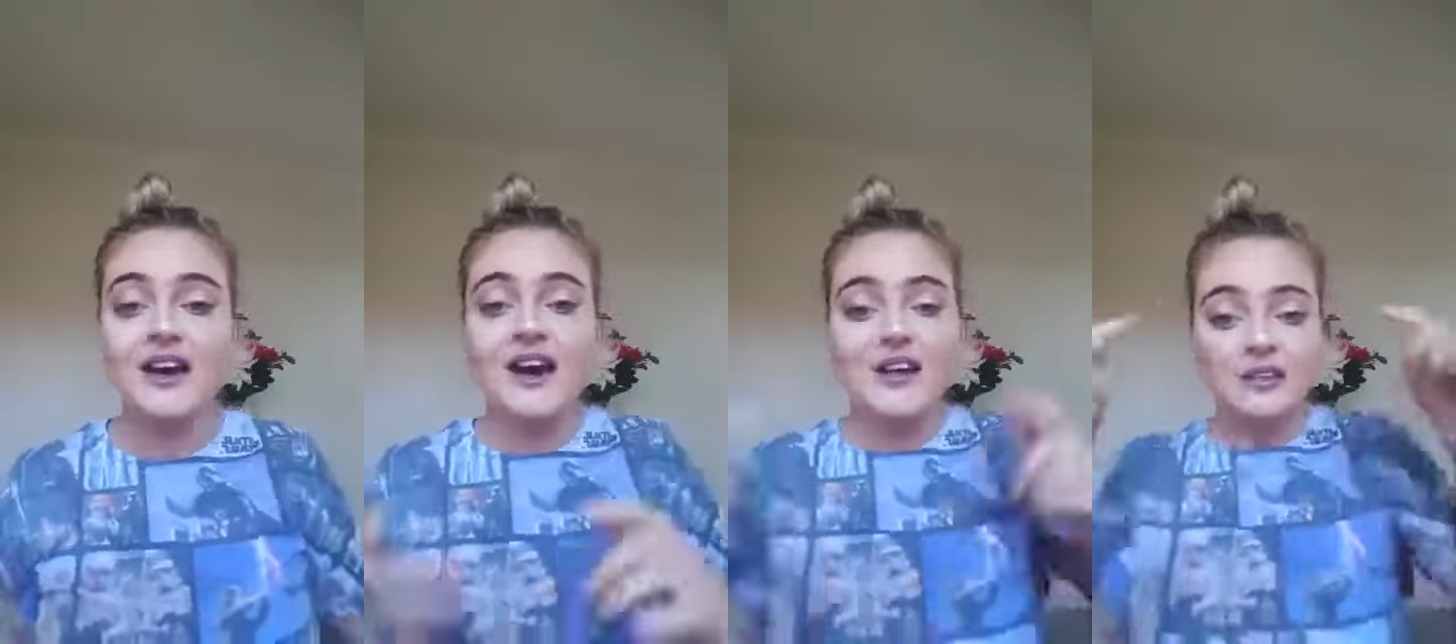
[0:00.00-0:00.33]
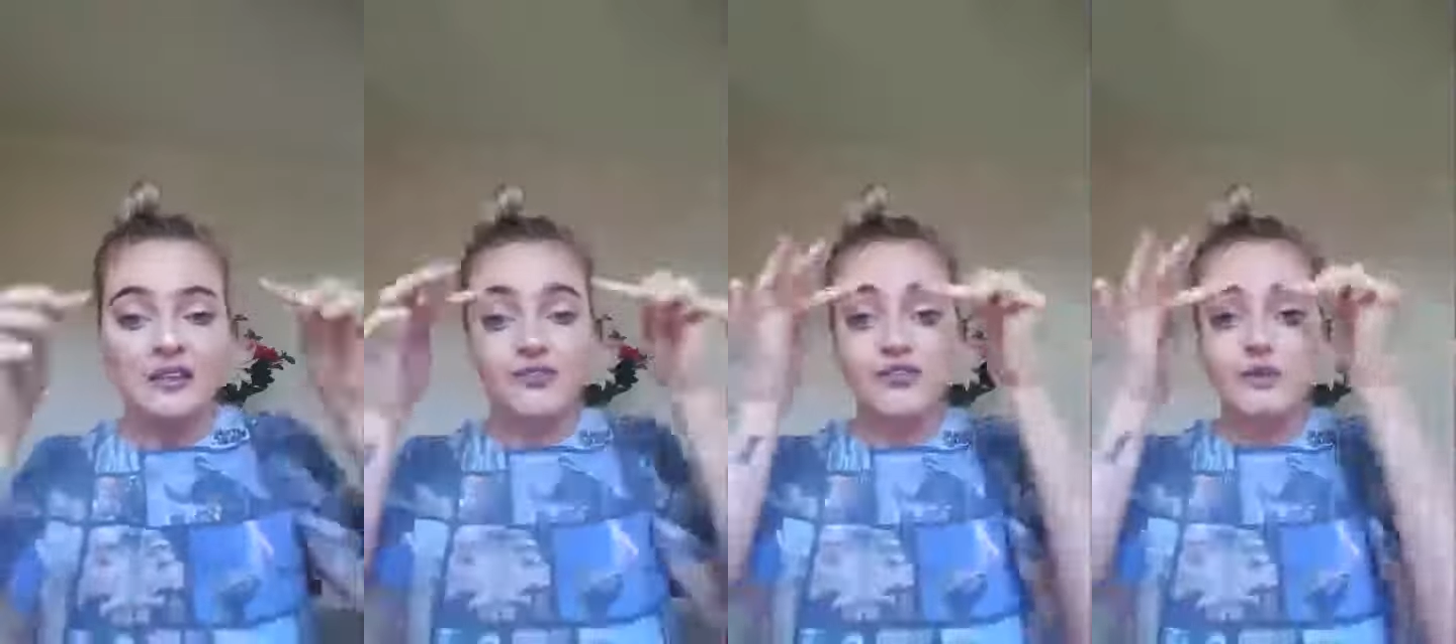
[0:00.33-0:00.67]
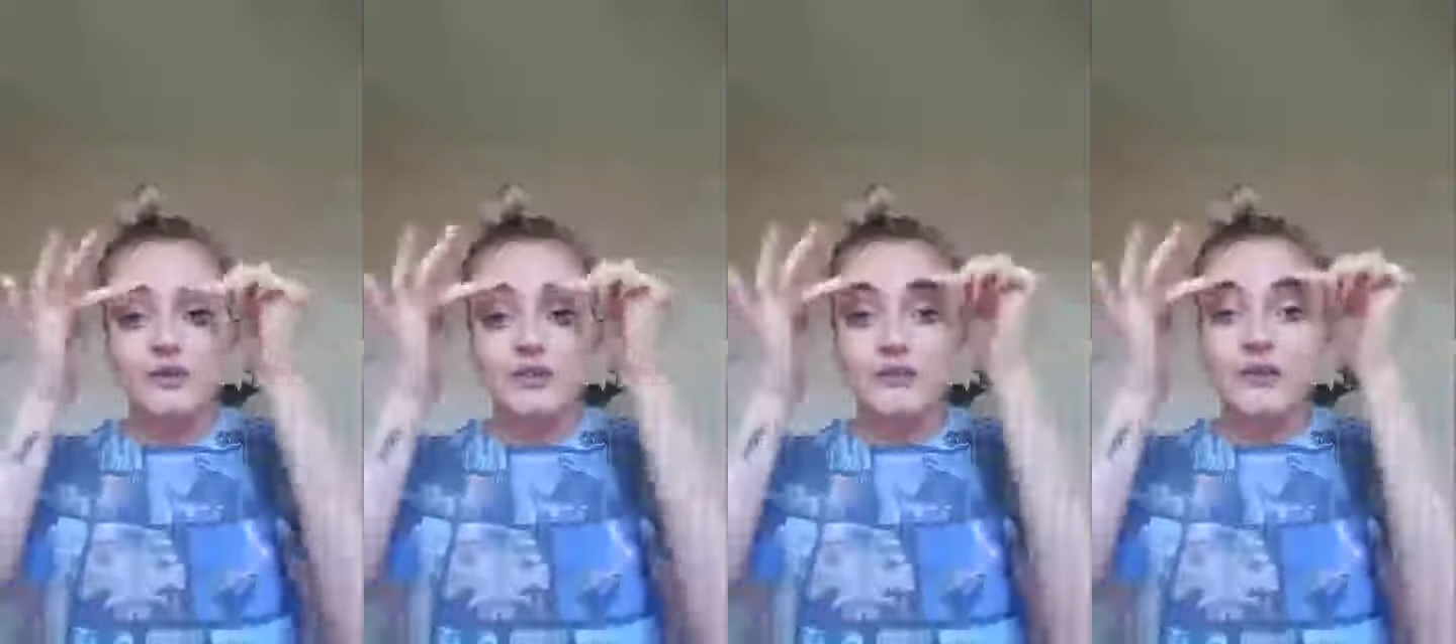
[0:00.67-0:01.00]
I then
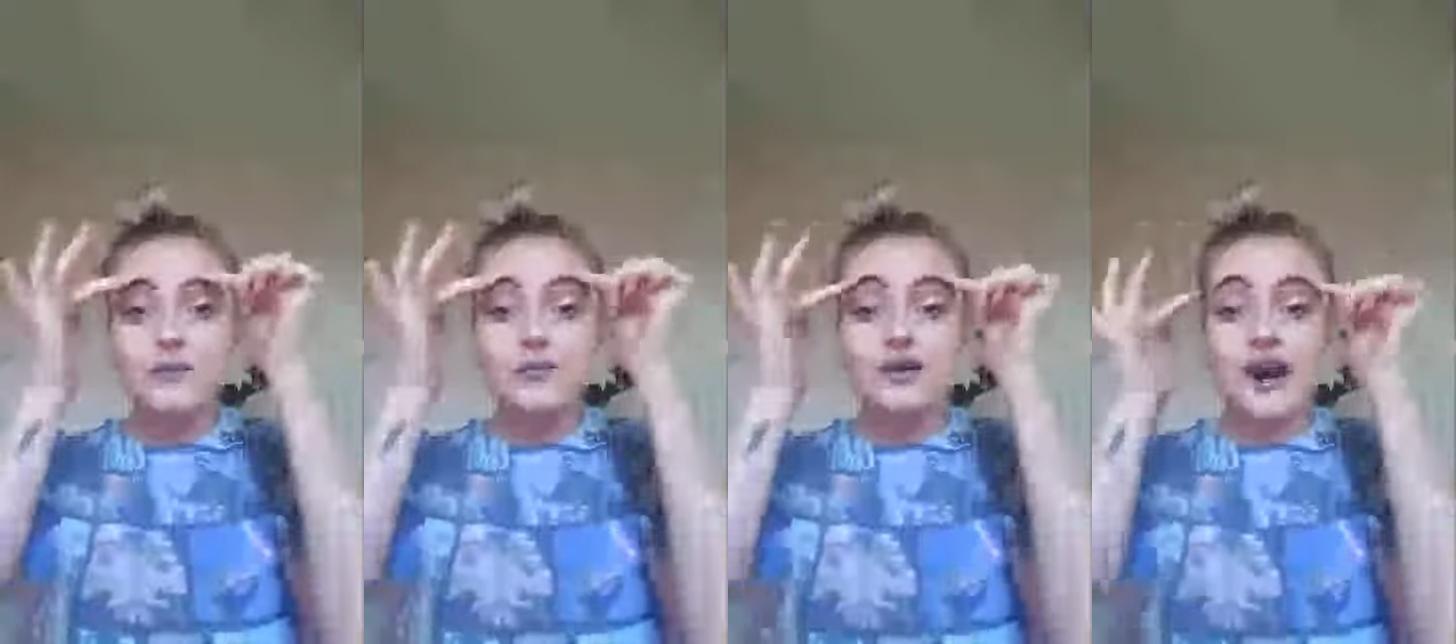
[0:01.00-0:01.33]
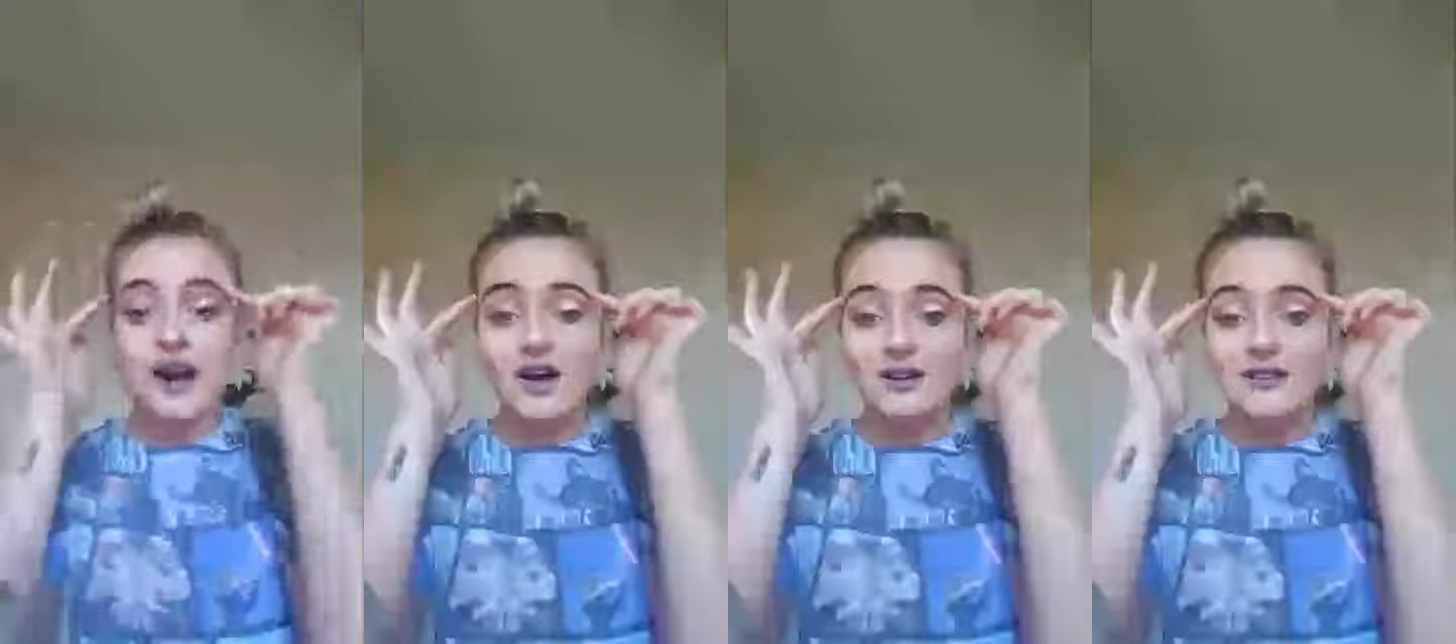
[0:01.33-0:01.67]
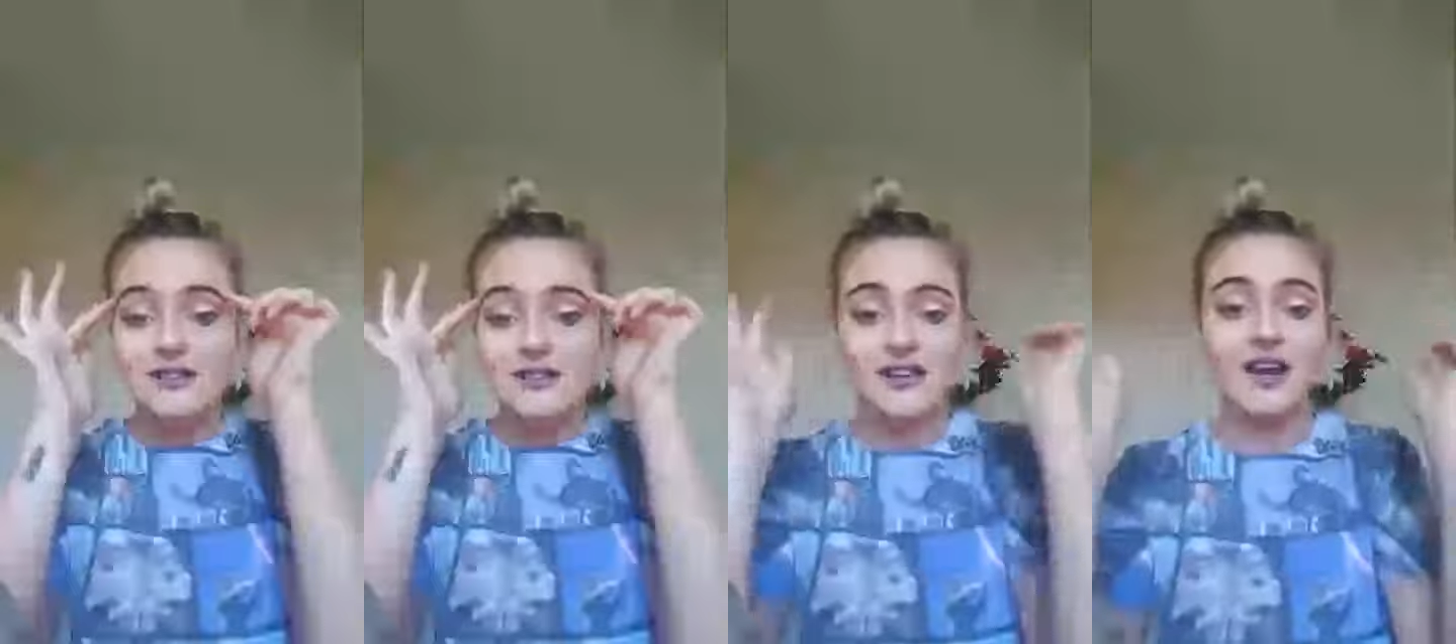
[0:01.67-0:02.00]
filled in my
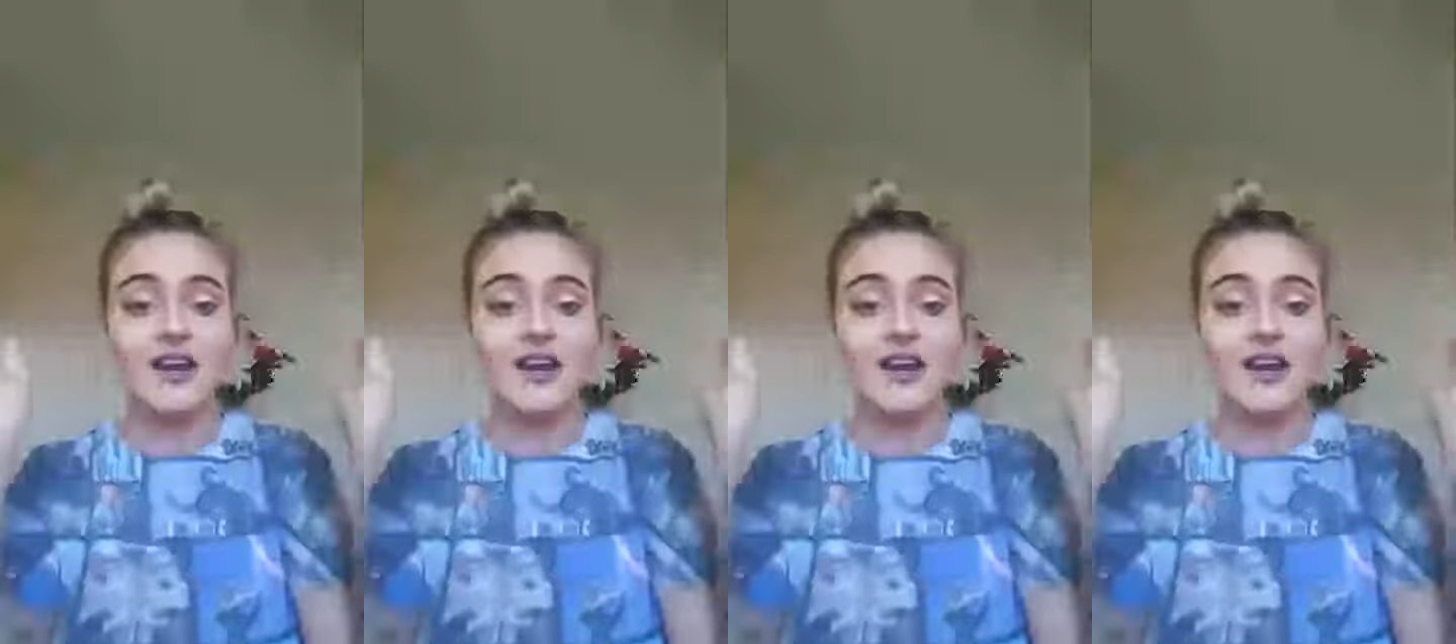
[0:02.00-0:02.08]
brows,